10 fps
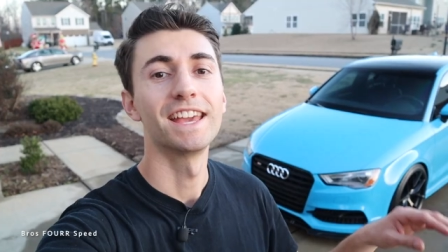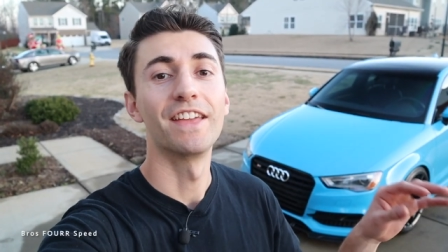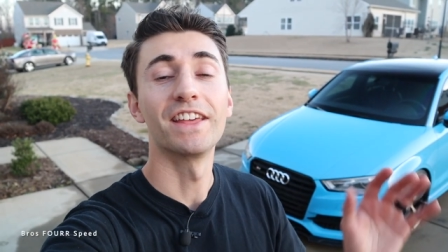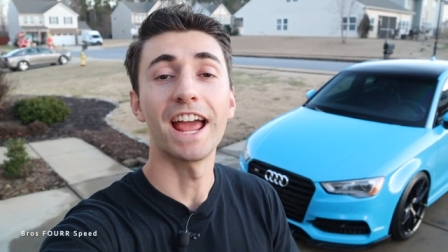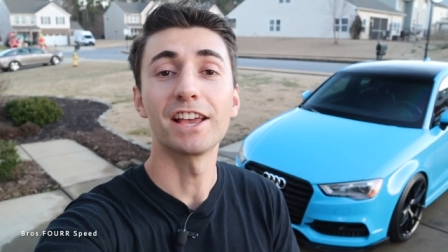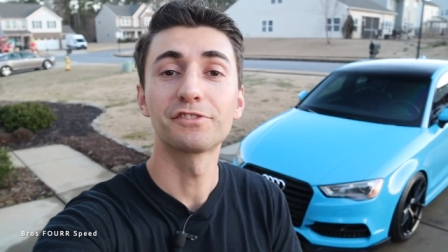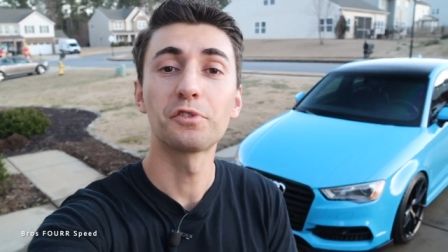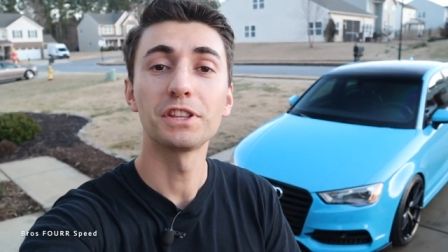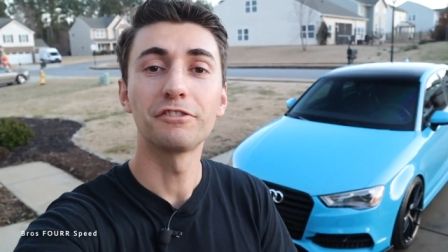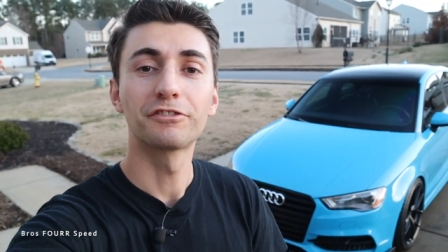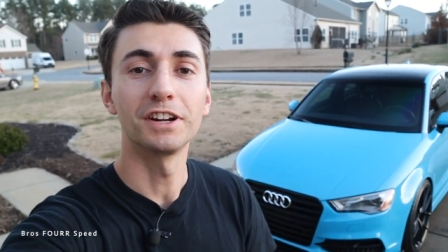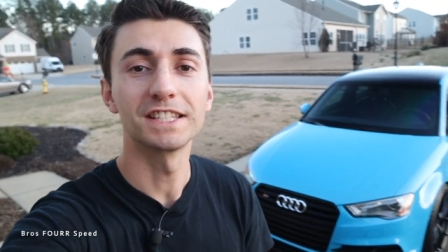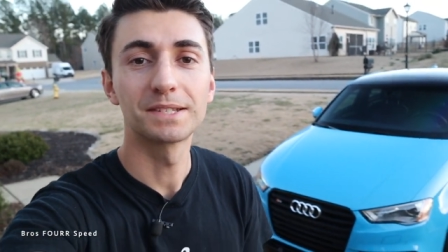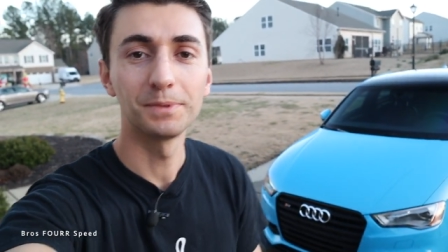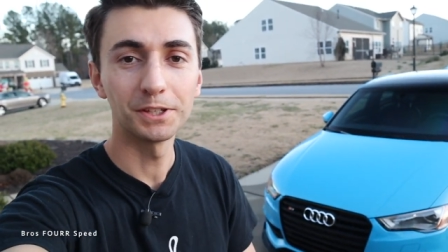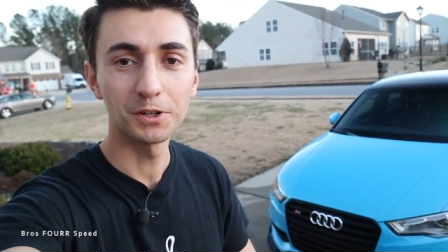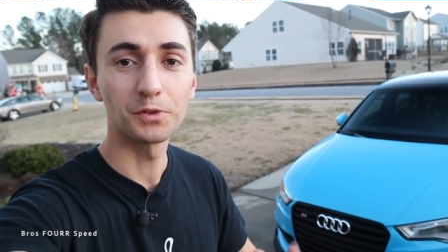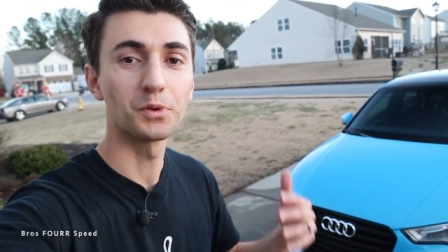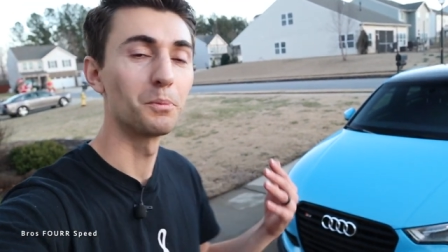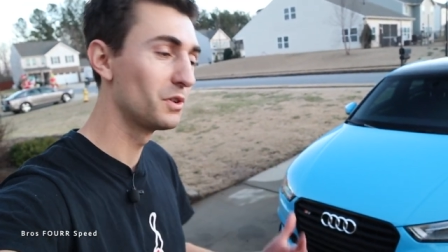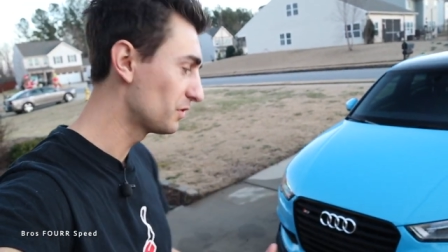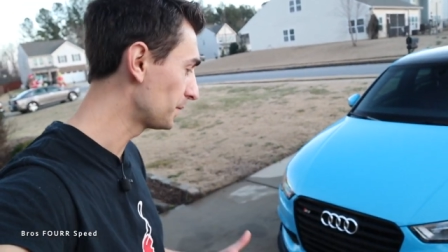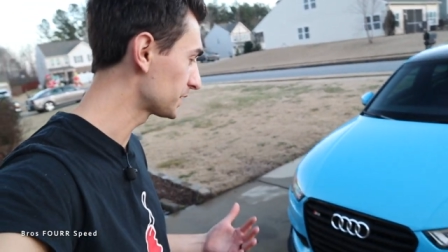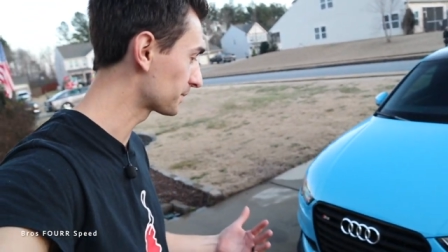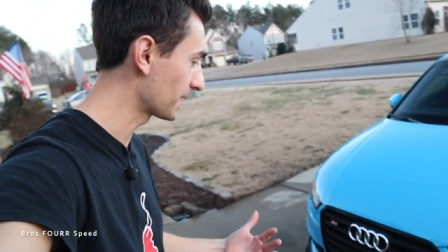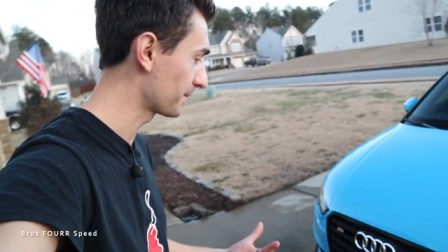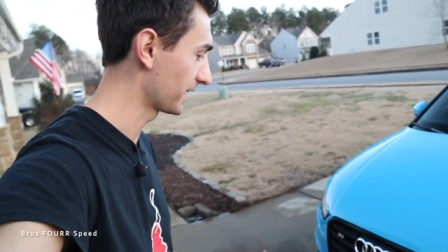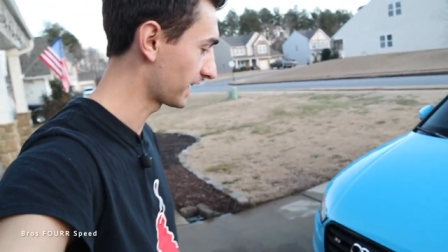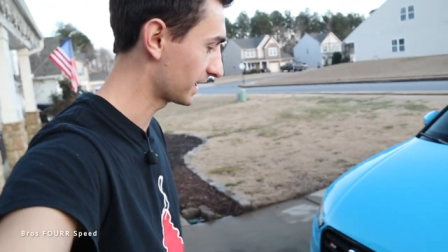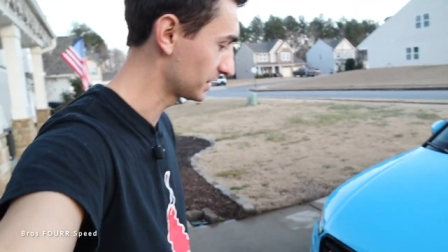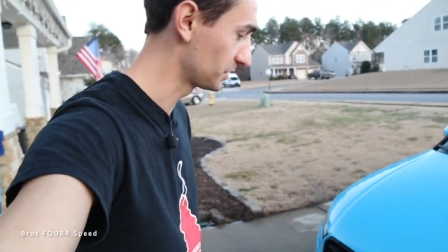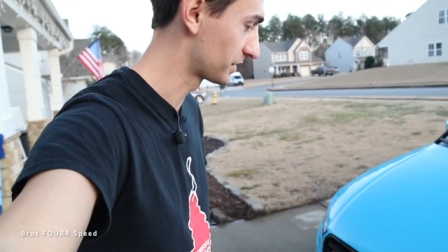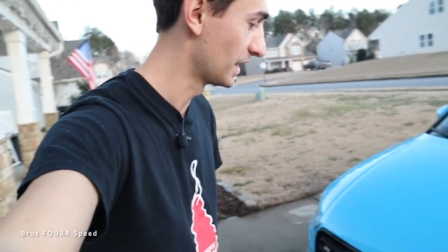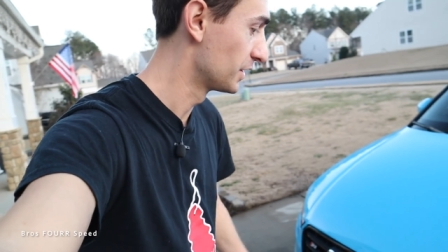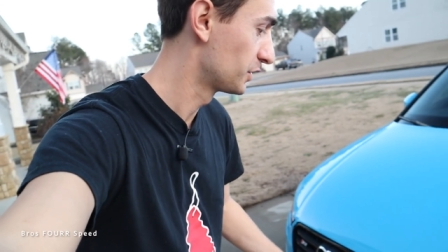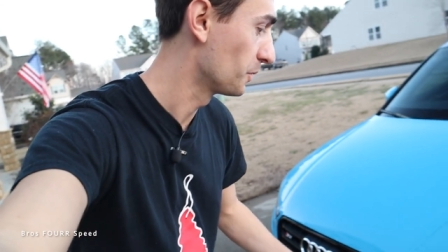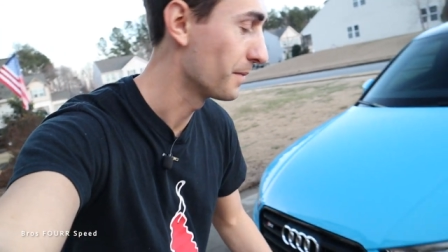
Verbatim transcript: And then as for the front splitter, the removable spray paint that I used to